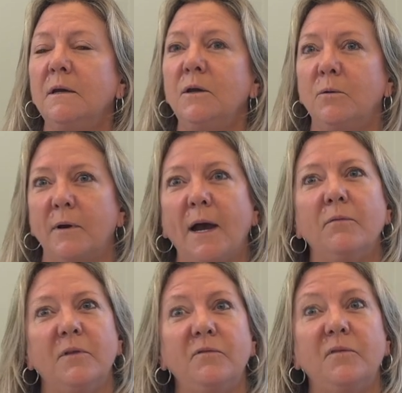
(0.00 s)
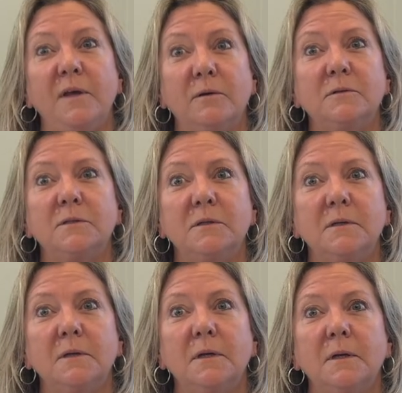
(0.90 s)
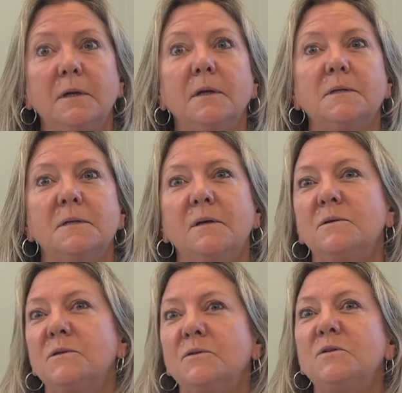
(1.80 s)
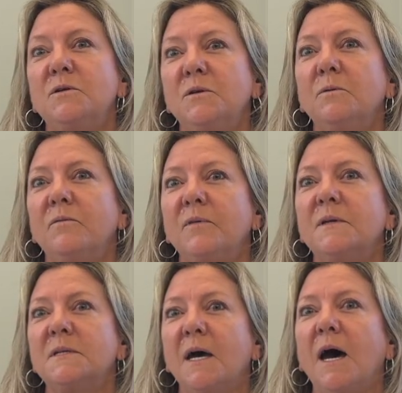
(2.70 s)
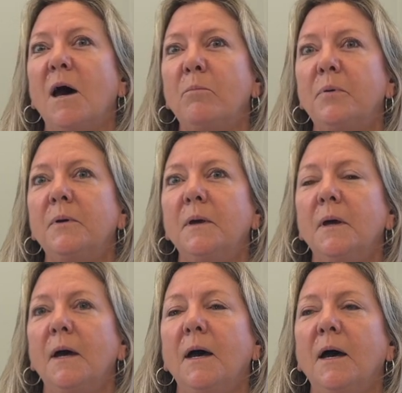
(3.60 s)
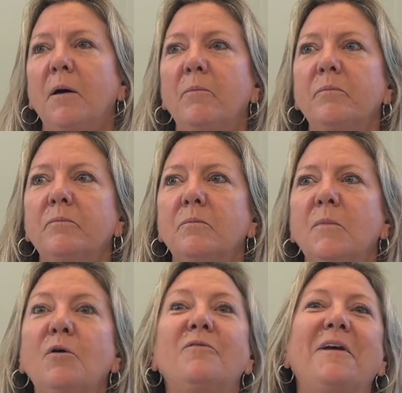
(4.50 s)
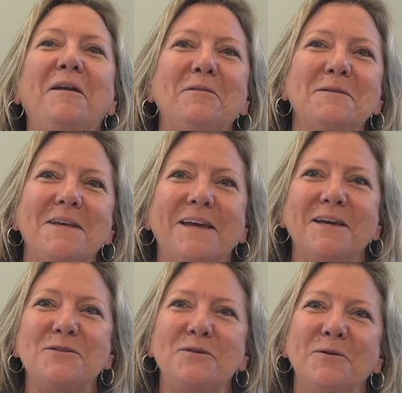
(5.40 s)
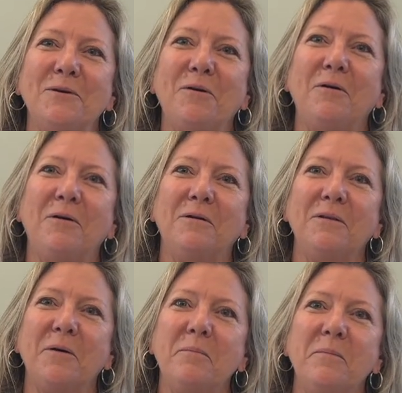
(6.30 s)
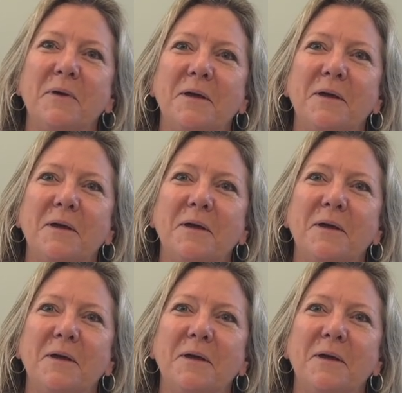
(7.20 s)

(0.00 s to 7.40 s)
who are out in the field. So those are two of the top motivators, I guess you could call them.